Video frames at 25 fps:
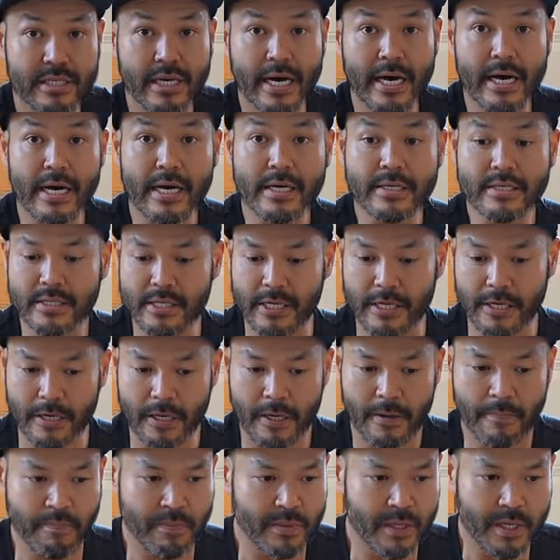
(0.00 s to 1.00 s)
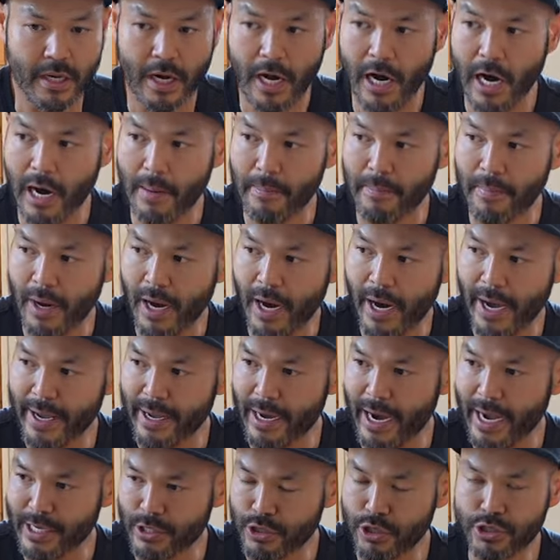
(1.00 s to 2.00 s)
desk, and um, I,
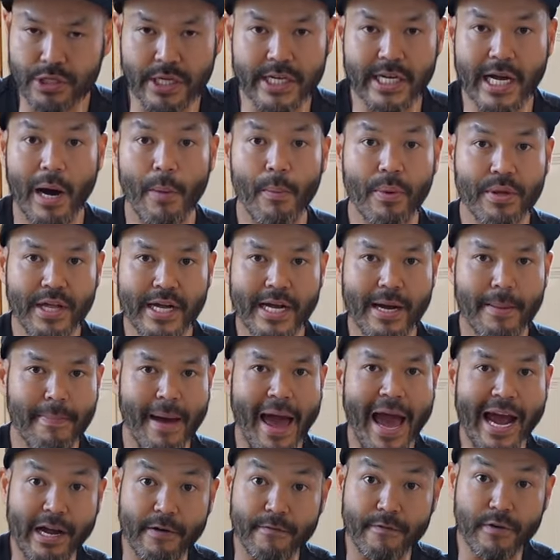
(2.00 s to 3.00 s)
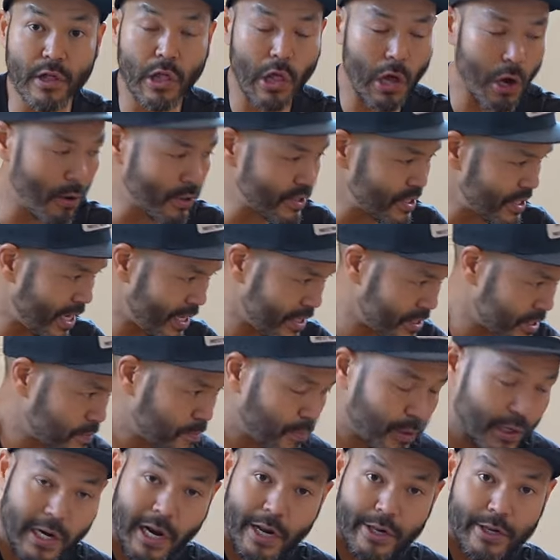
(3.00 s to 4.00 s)
I, usually come with like a bag of clothes and I just
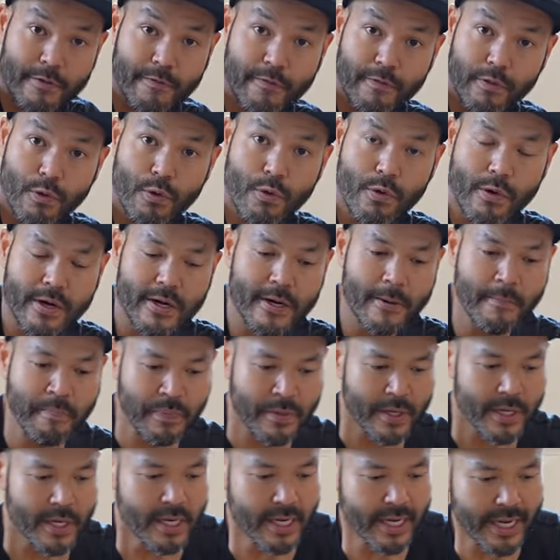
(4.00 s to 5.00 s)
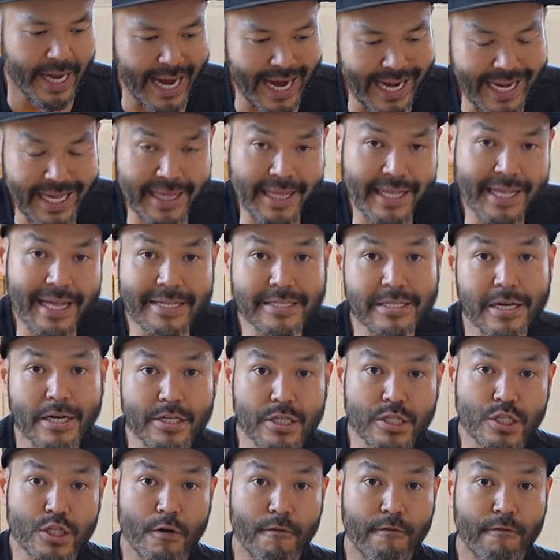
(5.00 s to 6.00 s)
put it on the floor. Anything that
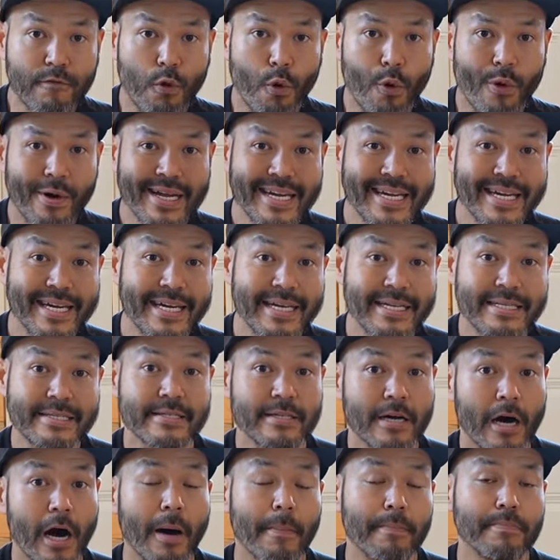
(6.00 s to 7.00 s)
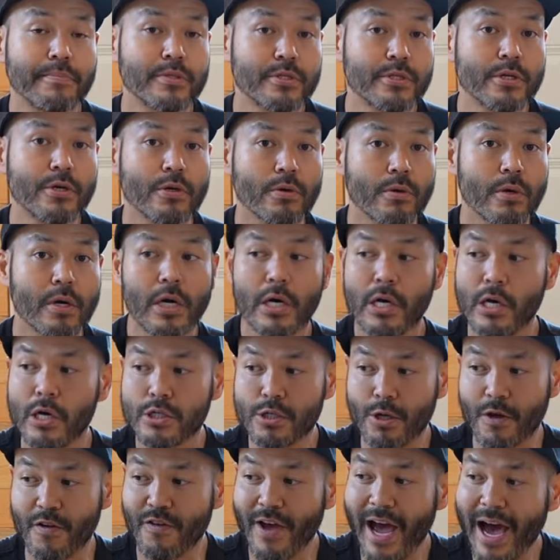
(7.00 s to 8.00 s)
touches the floor heats up too.
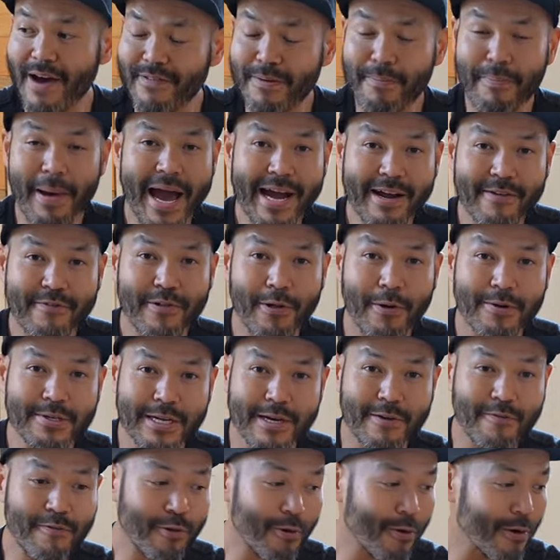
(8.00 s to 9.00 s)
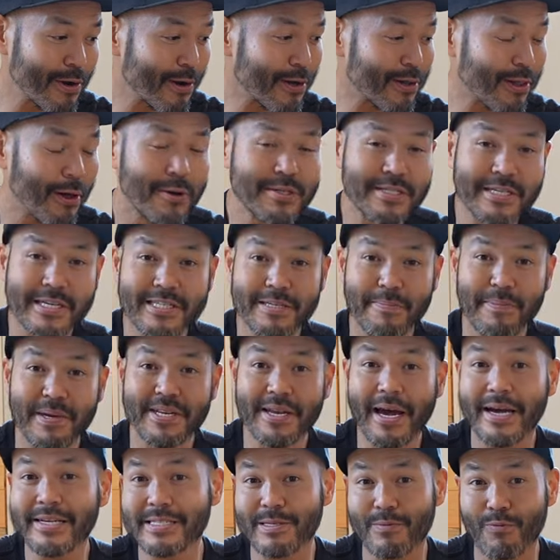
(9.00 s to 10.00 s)
So if you have a bag of clothes on the floor, your clothes get to be
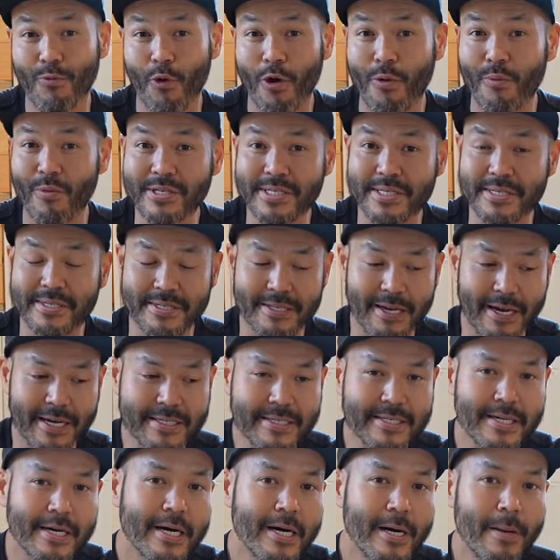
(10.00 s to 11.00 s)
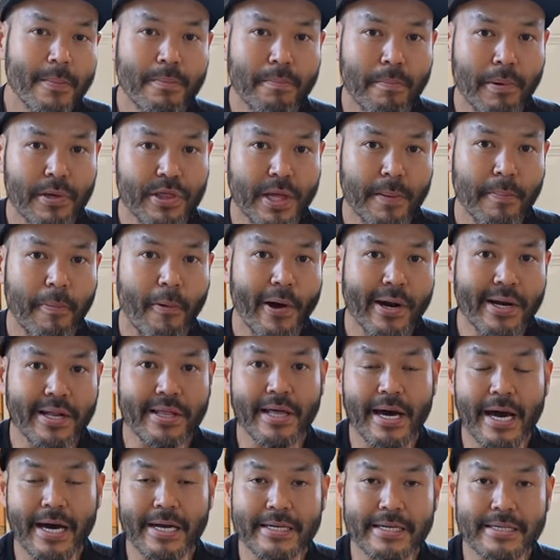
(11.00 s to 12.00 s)
nice and warm, which is nice. But the point of
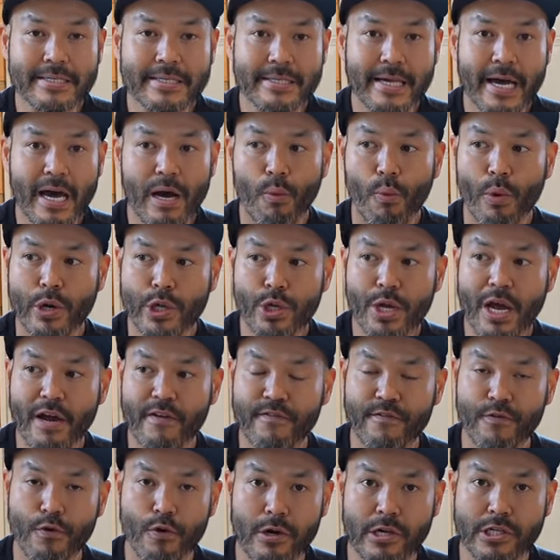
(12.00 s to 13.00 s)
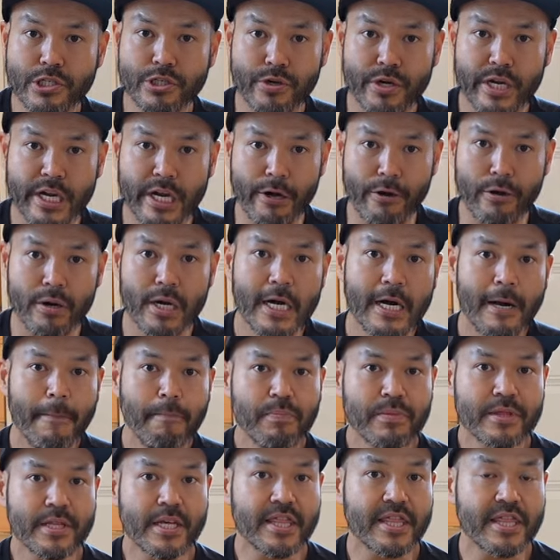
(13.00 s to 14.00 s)
that is that when you have furniture here,
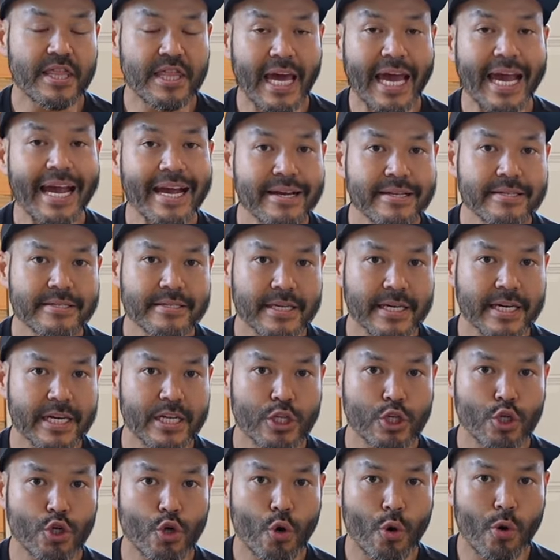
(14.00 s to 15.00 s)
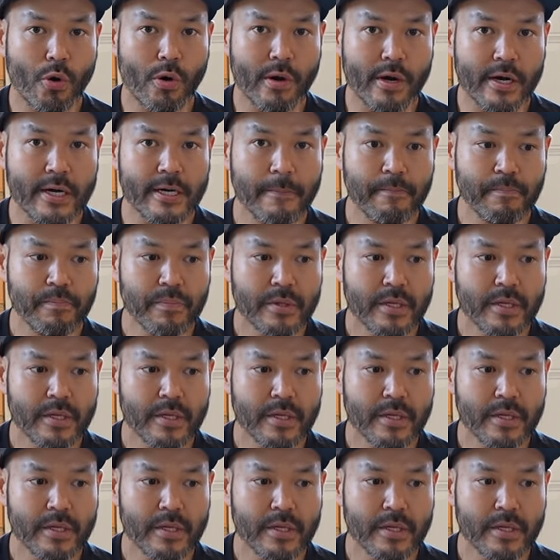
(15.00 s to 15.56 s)
the things in your